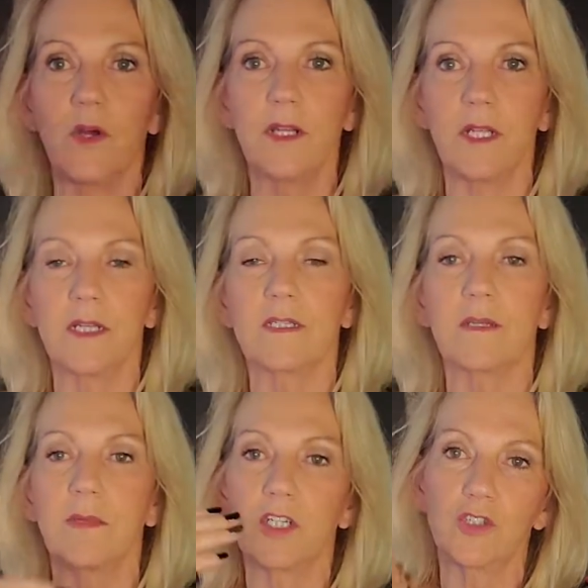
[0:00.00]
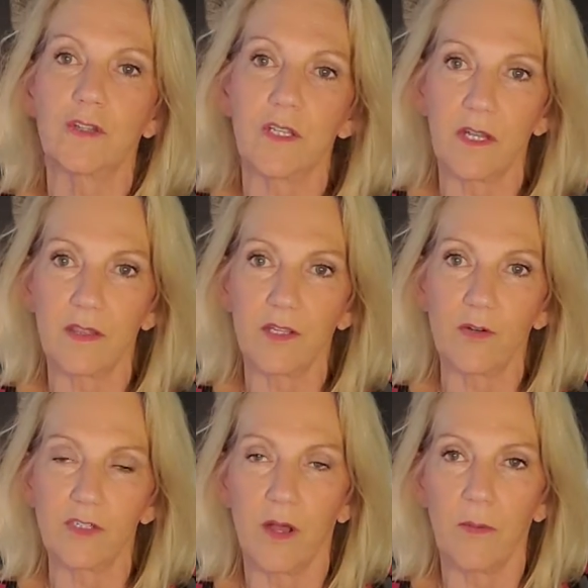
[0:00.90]
is it makes sure that nothing
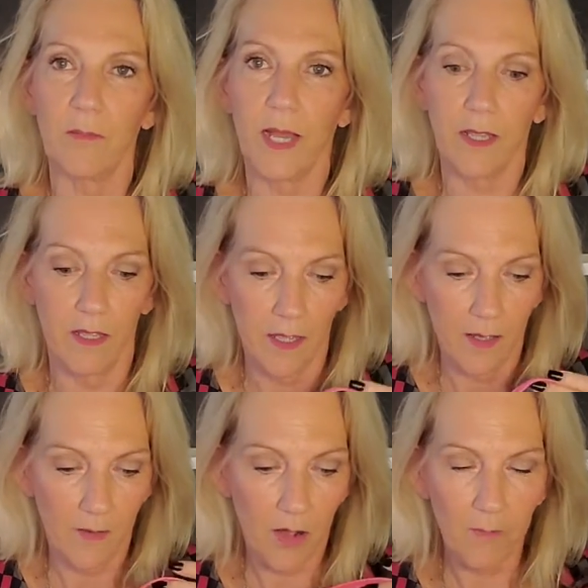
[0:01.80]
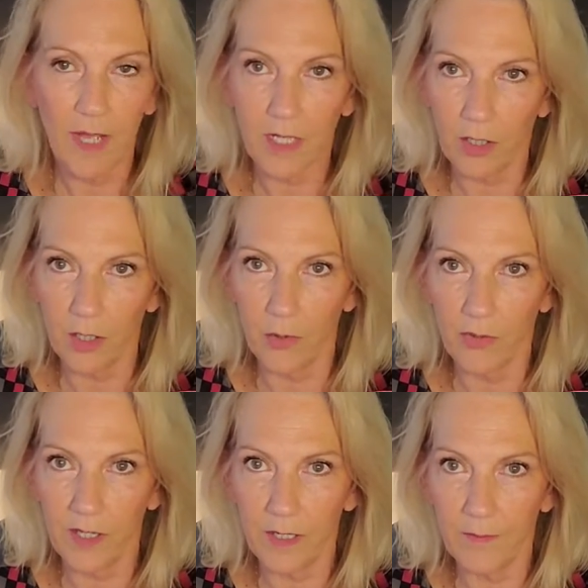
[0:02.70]
goes on my
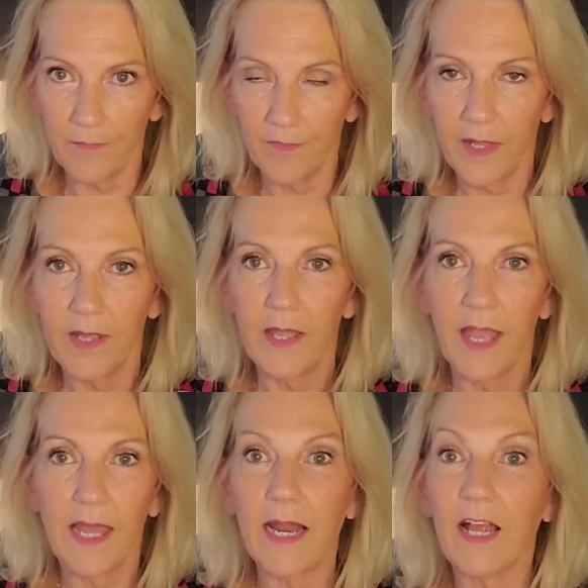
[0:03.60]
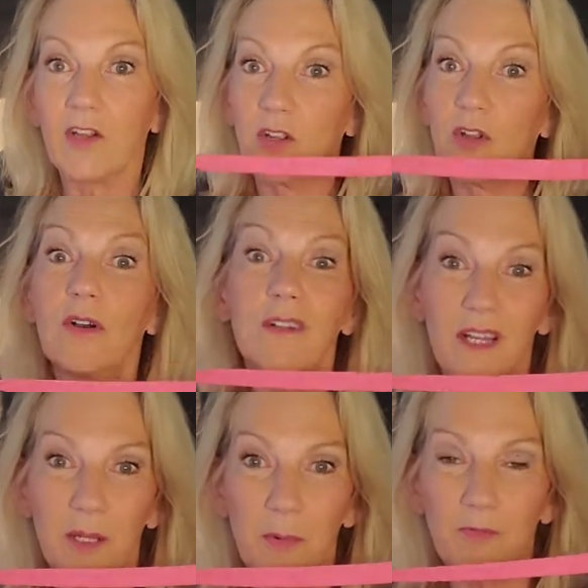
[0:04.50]
clothing. And I look
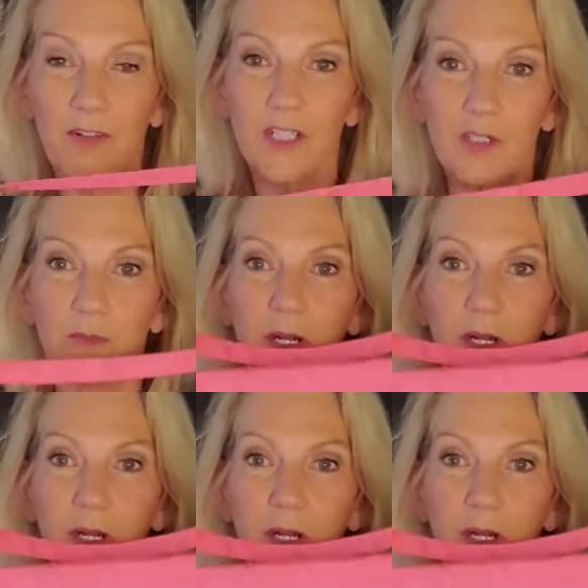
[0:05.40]
like a professional